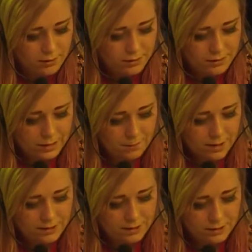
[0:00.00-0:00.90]
So I
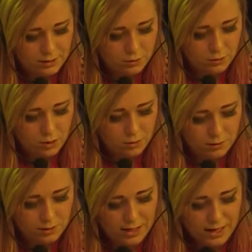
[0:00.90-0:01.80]
basically draw
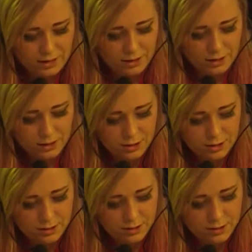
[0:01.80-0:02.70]
the line
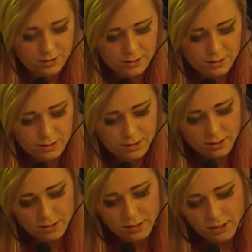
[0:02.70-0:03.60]
here.
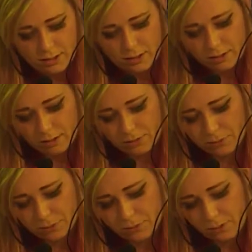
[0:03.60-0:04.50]
I'll
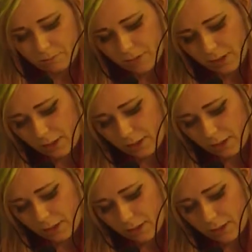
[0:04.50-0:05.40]
do
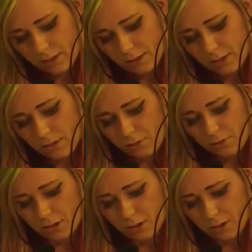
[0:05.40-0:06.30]
something
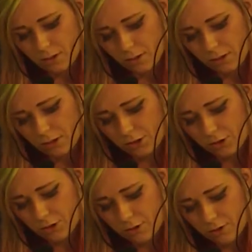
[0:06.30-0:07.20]
triangle
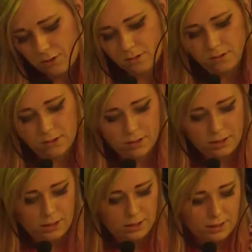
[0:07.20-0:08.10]
here.
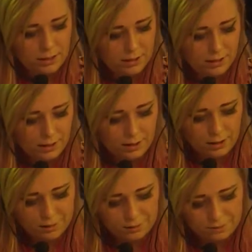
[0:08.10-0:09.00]

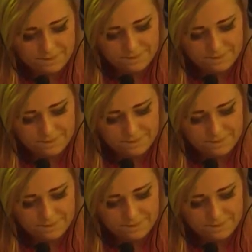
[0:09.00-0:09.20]
Yeah.